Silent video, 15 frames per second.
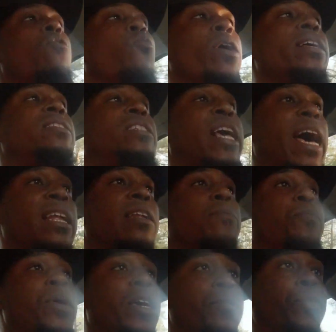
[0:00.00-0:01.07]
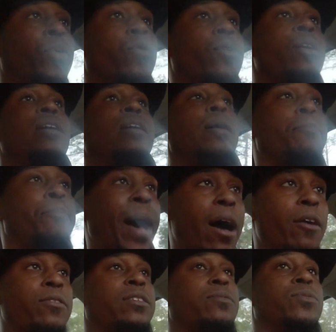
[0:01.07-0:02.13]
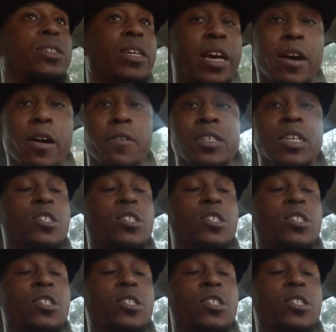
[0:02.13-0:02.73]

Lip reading: with telling people about themselves,